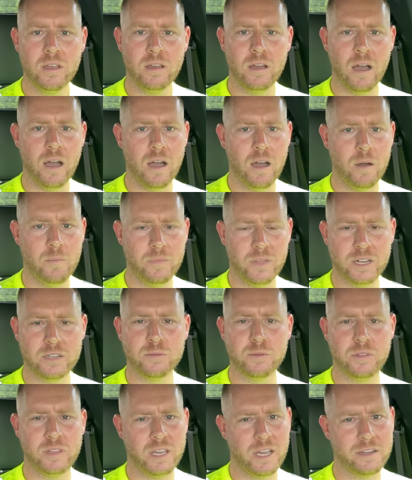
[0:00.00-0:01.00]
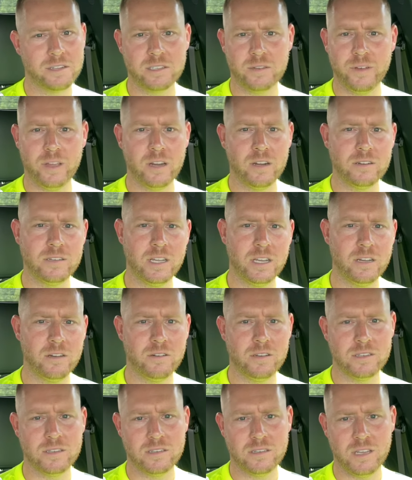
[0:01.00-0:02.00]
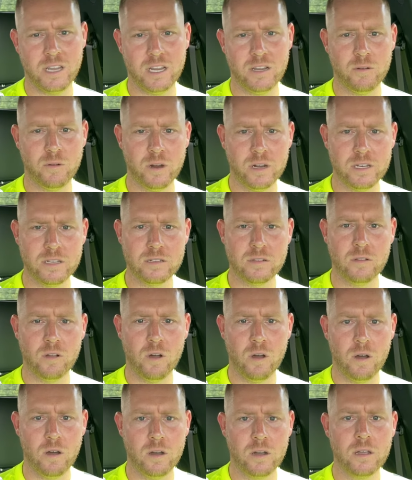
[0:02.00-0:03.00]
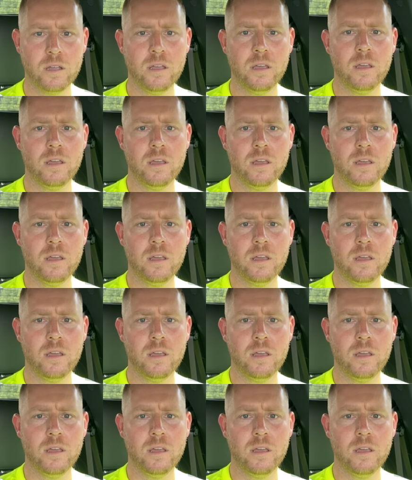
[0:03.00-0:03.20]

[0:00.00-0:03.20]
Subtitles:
That's what the excavator dingo doesn't take quite as long.